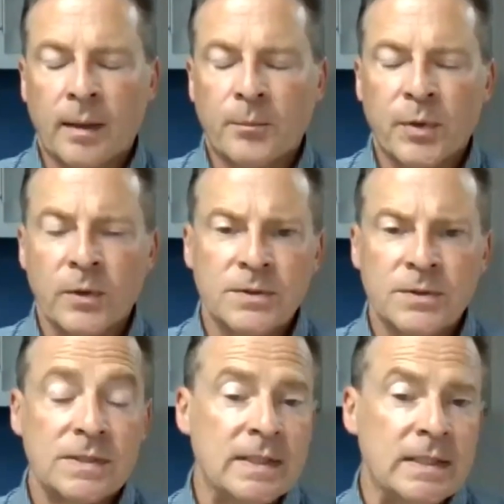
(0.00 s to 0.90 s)

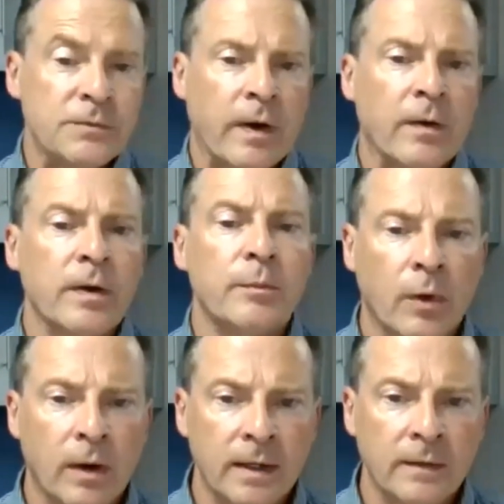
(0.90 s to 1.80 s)
produces these very
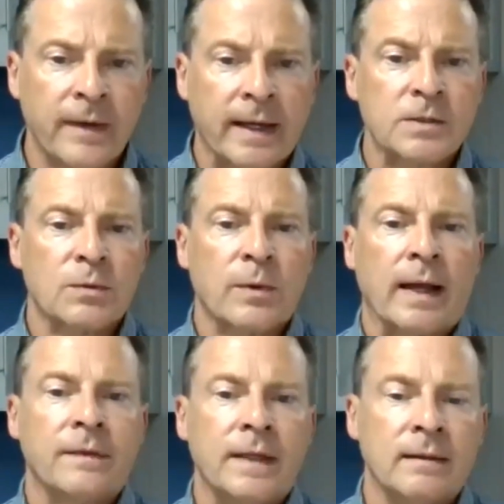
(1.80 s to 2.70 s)
broad effects
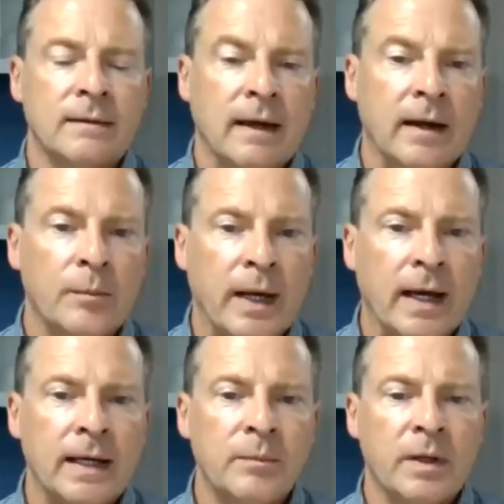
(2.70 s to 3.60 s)
throughout the entire
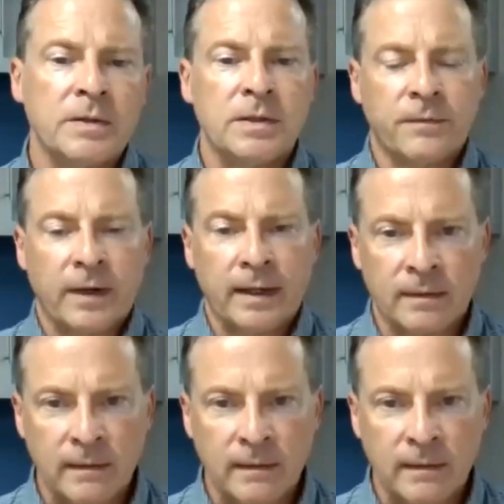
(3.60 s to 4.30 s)
body because you find